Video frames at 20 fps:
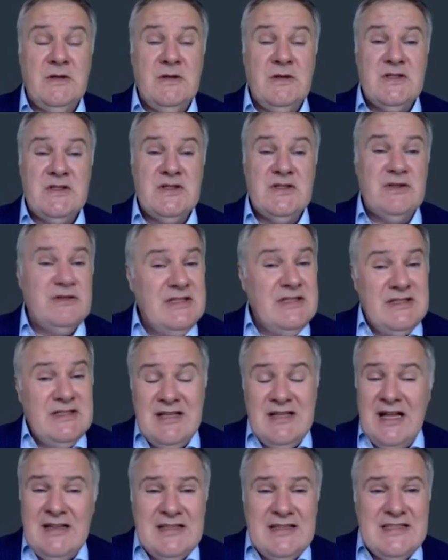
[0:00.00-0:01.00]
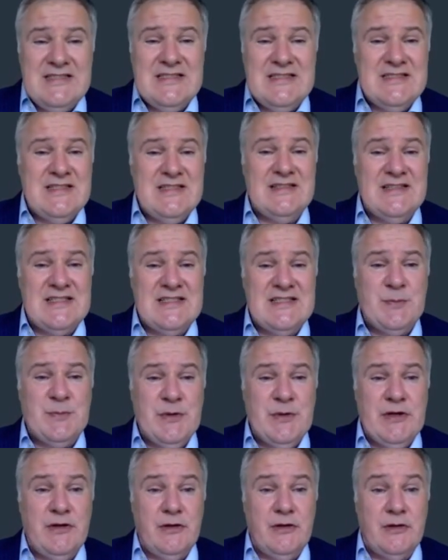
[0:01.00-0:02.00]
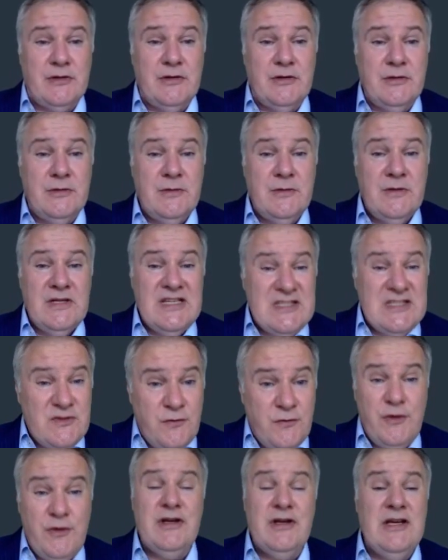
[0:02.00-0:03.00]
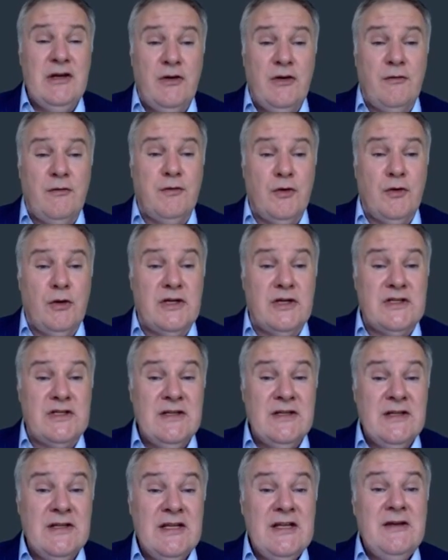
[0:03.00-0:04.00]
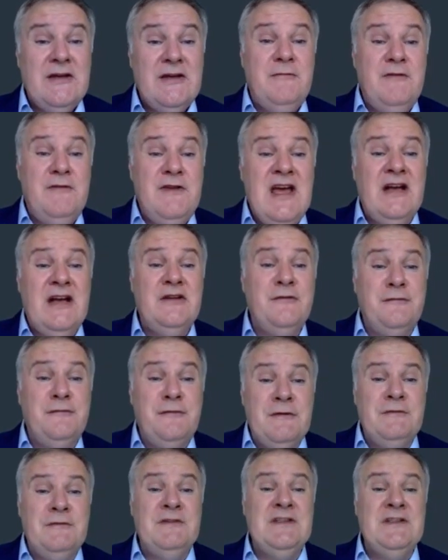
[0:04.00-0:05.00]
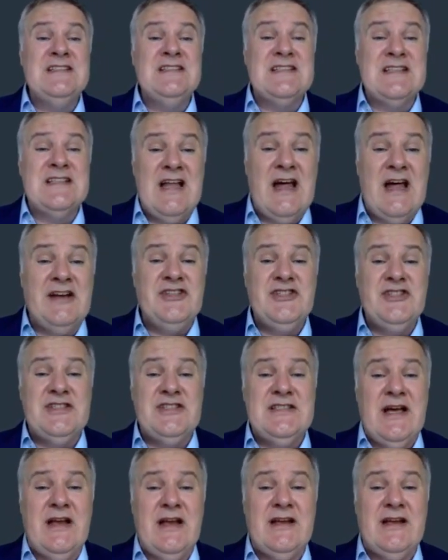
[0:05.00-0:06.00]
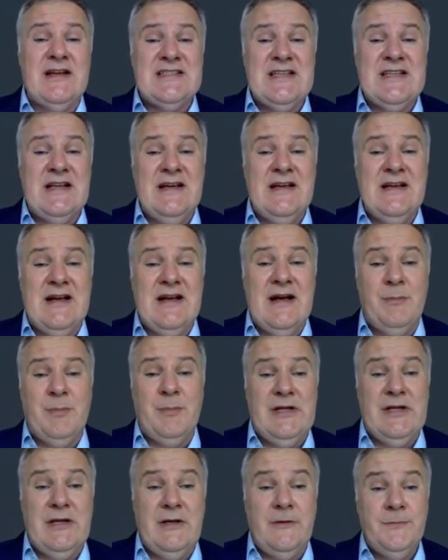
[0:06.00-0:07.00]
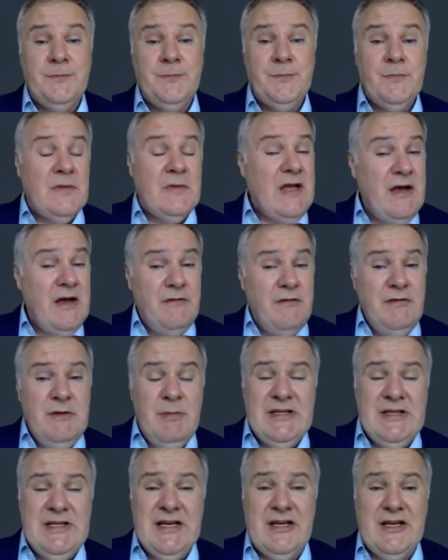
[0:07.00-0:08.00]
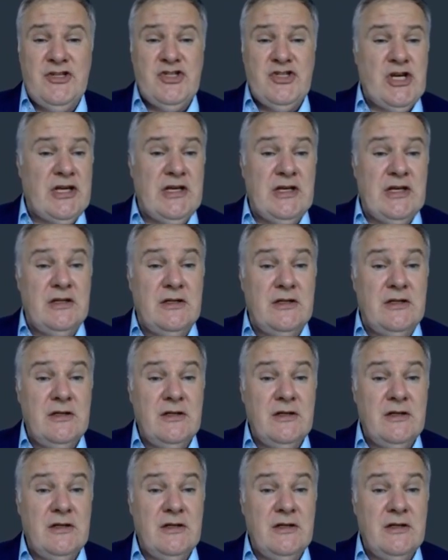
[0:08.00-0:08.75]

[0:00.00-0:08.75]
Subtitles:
So not this is a test period. It's working, of course. We are the 15th largest direct selling company. Everybody can check it.